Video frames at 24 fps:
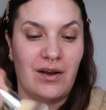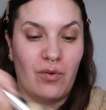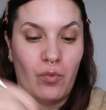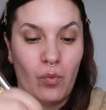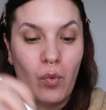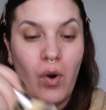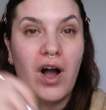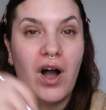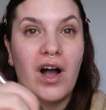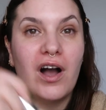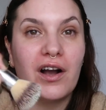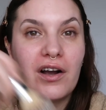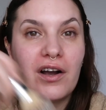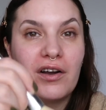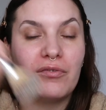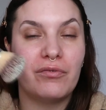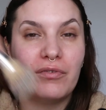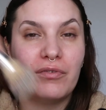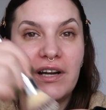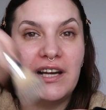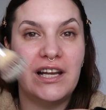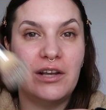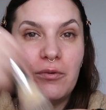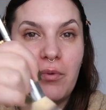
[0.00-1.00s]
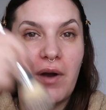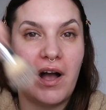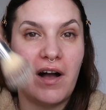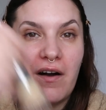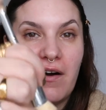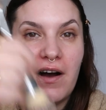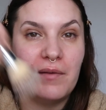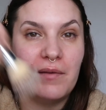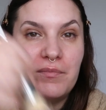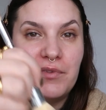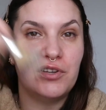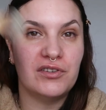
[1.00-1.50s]
work really well.
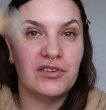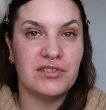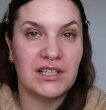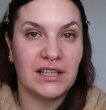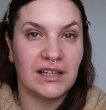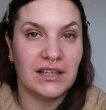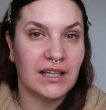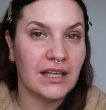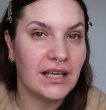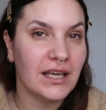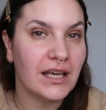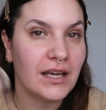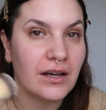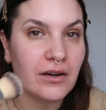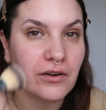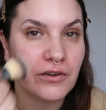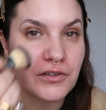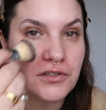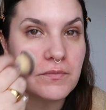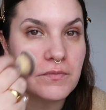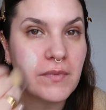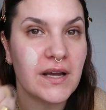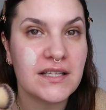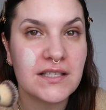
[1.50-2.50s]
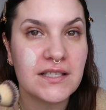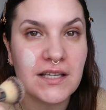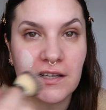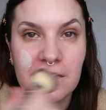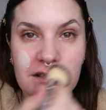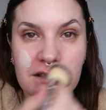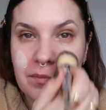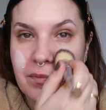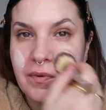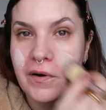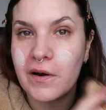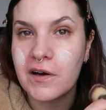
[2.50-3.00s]
I'm using the It
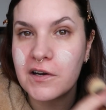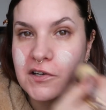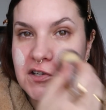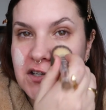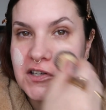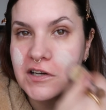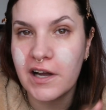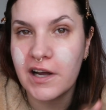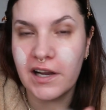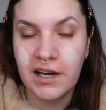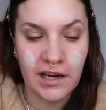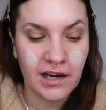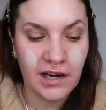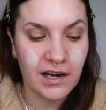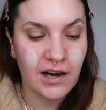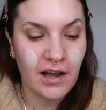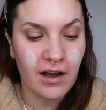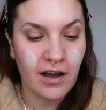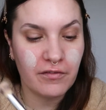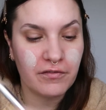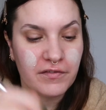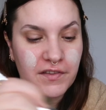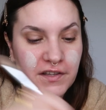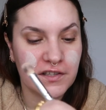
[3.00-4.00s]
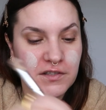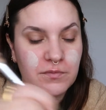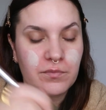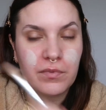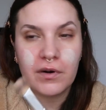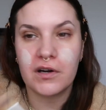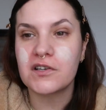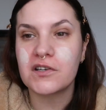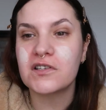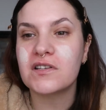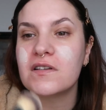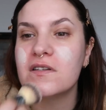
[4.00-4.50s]
Cosmetics brush. I love this
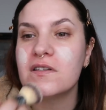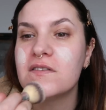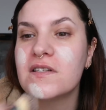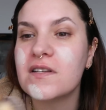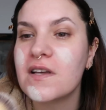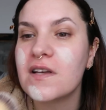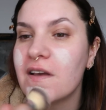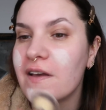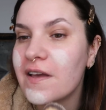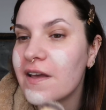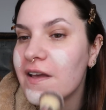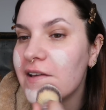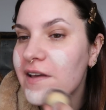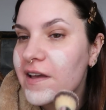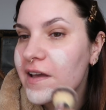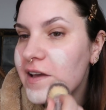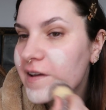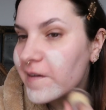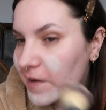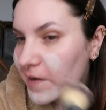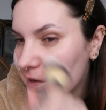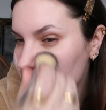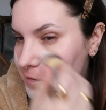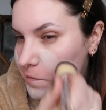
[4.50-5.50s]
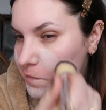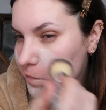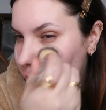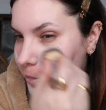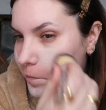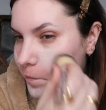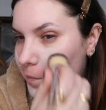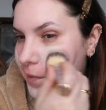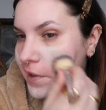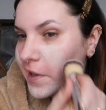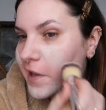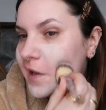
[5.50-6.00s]
brush because it's
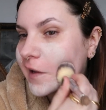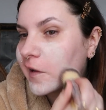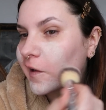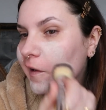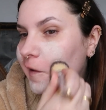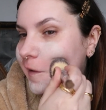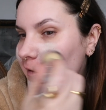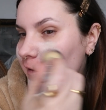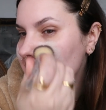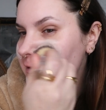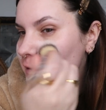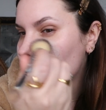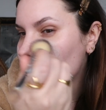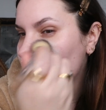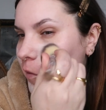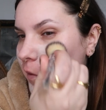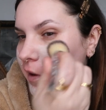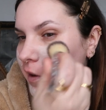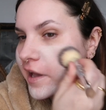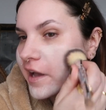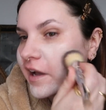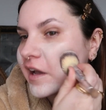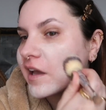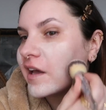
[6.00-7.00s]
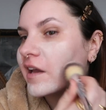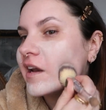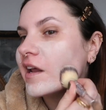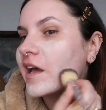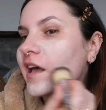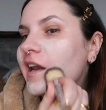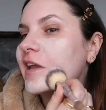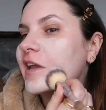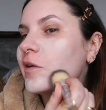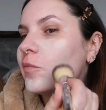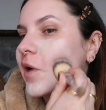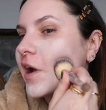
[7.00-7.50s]
big and it's quick, and
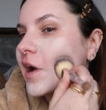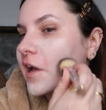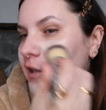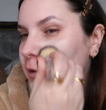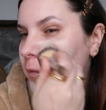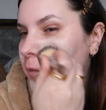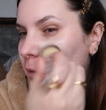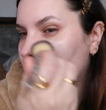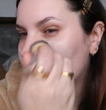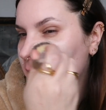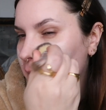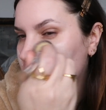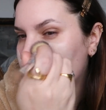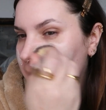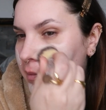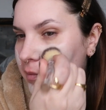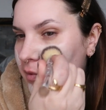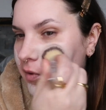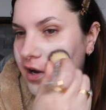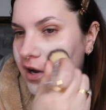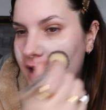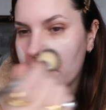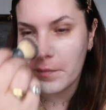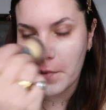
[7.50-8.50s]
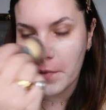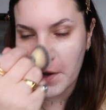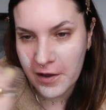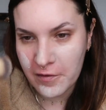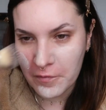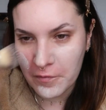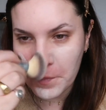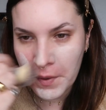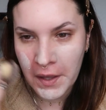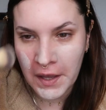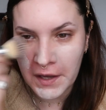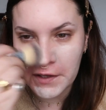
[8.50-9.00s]
anywhere you want a bit more. I might
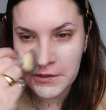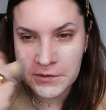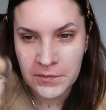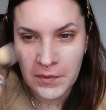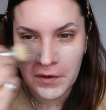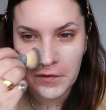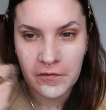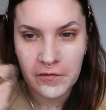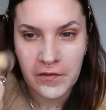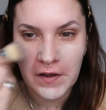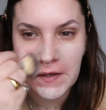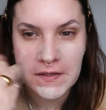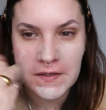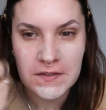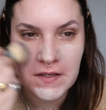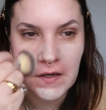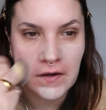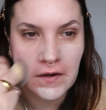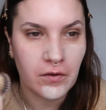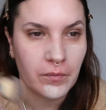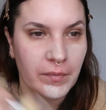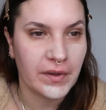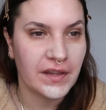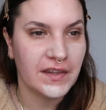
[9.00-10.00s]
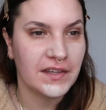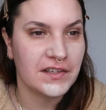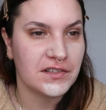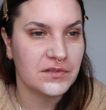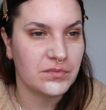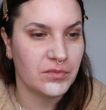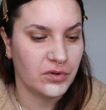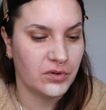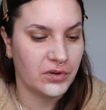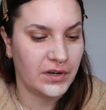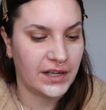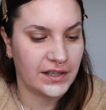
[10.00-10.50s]
have picked my face a little bit
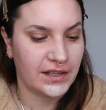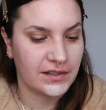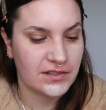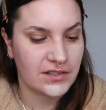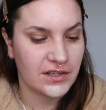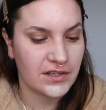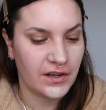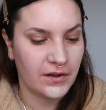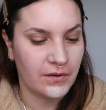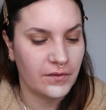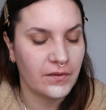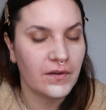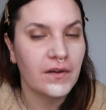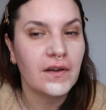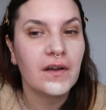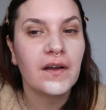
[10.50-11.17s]
this morning, so